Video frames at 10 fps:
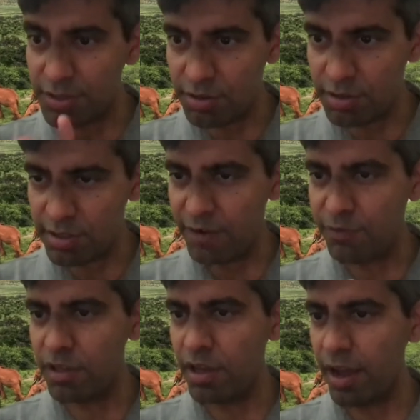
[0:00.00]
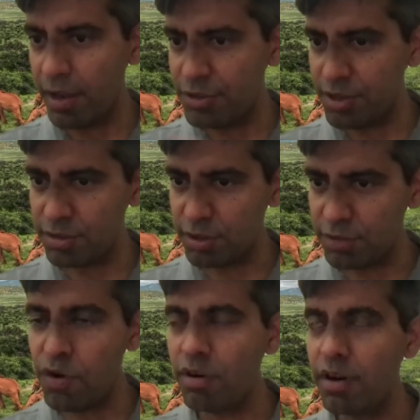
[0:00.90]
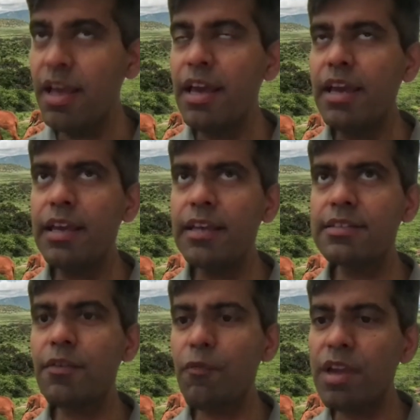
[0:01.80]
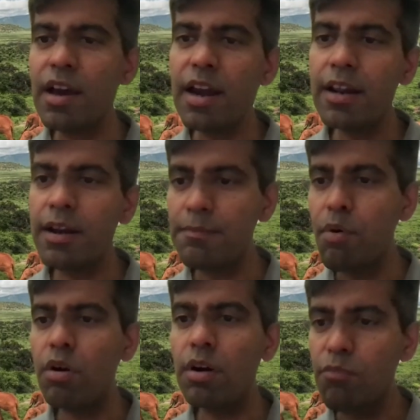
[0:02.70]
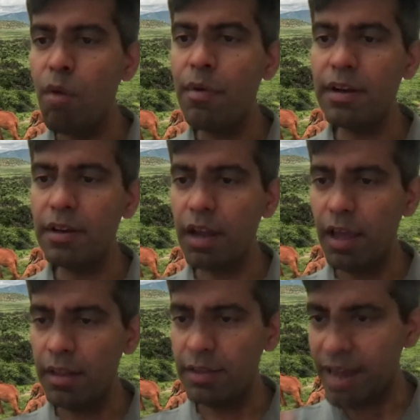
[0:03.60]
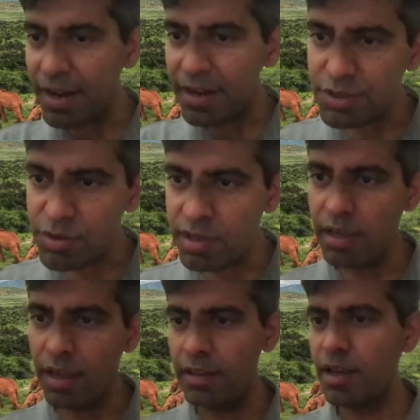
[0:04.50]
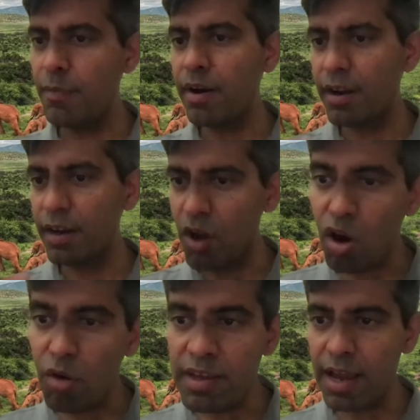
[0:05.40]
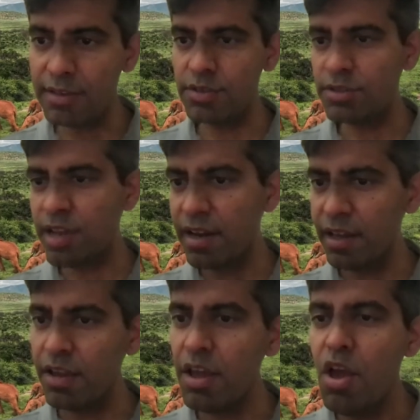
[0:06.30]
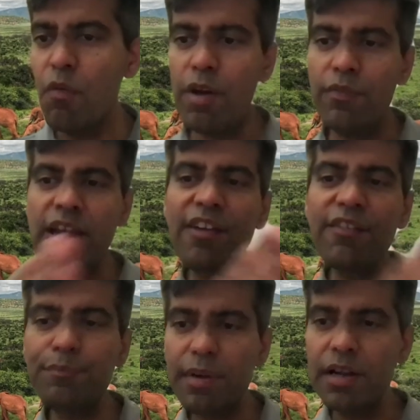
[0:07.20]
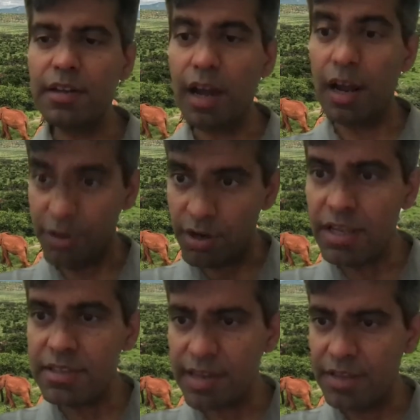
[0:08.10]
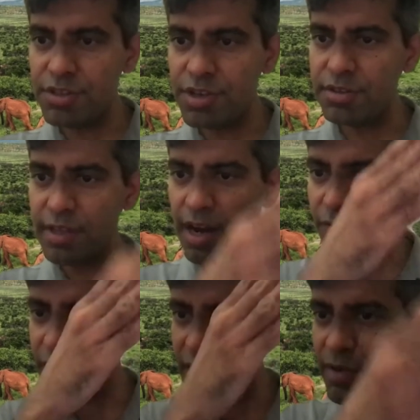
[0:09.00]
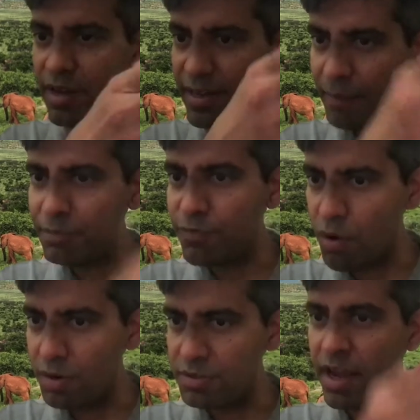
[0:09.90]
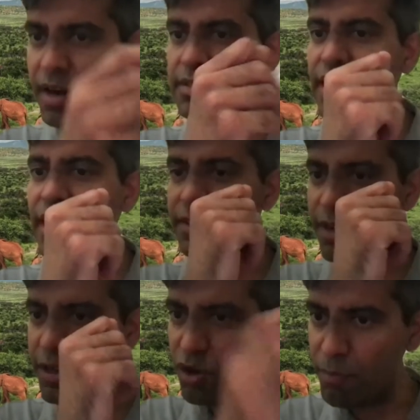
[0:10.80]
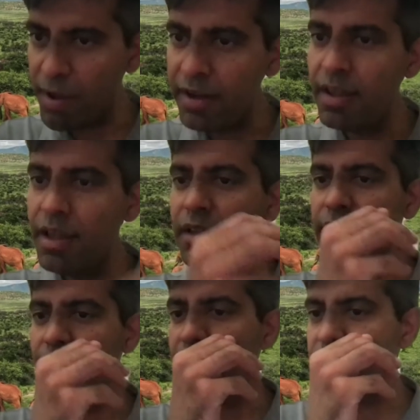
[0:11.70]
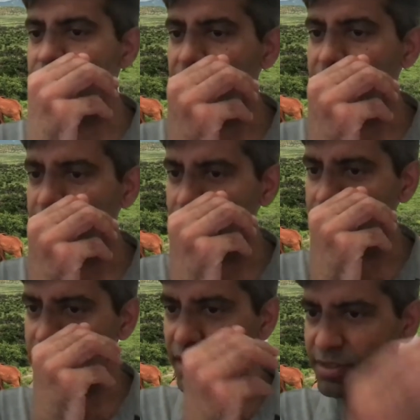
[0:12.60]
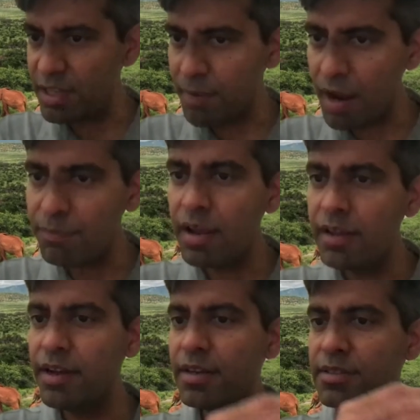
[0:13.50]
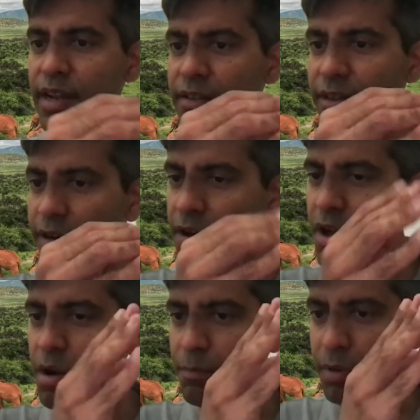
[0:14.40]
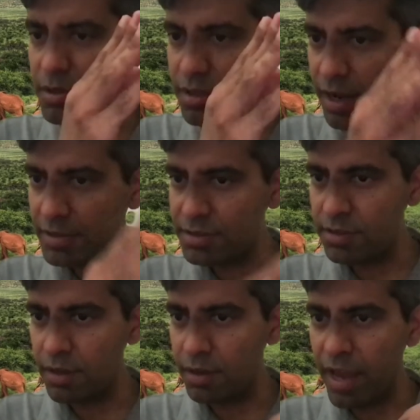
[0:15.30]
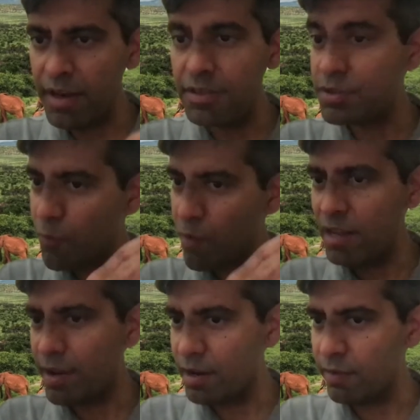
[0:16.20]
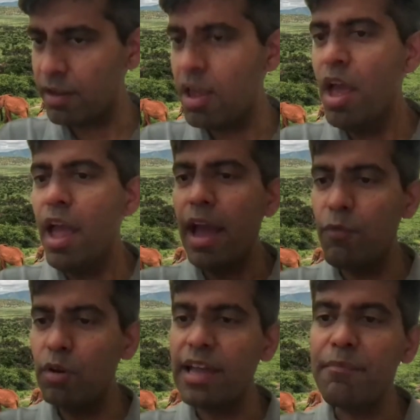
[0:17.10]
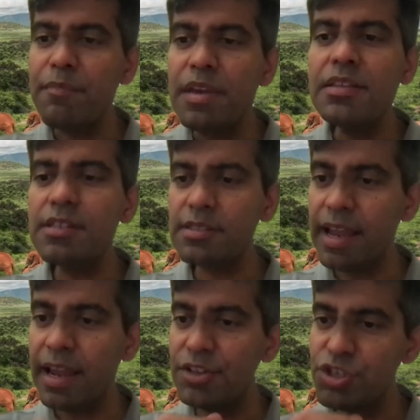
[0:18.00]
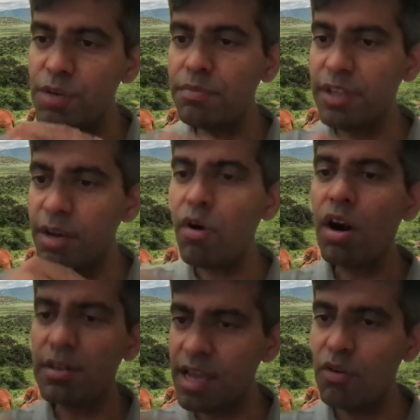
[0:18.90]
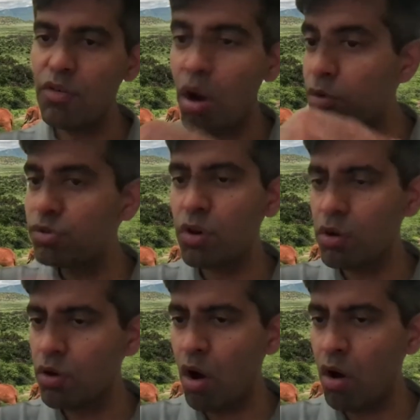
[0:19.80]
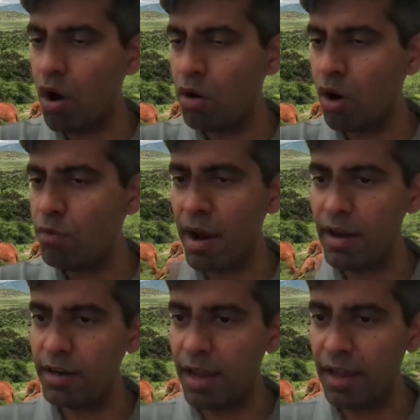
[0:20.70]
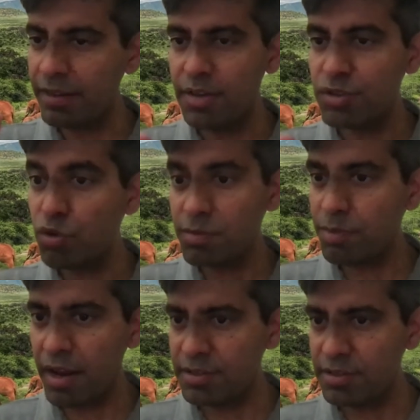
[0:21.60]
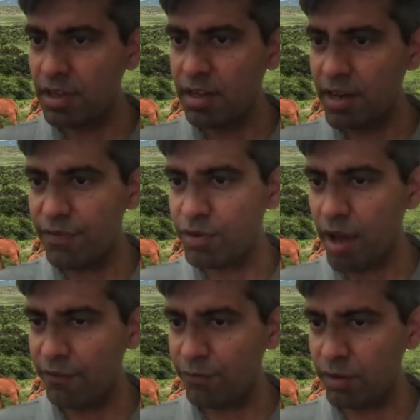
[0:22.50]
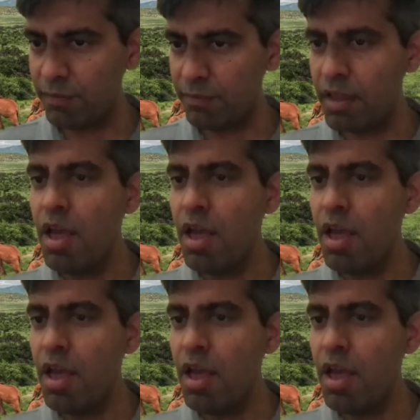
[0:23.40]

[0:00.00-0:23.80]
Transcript: listen to this carefully, engineers on the phone, is that we are at an important moment in the tech industry, in the American economy, as a society, where we have built attorneys and engineers that are very, very depth focused. They understand their domain, they understand their C I C D pipeline, they understand their personalized uh, cadence very, very well. And what that means is they can ship their products out almost on, on, on autopilot. Like there is no surprise left to have for them.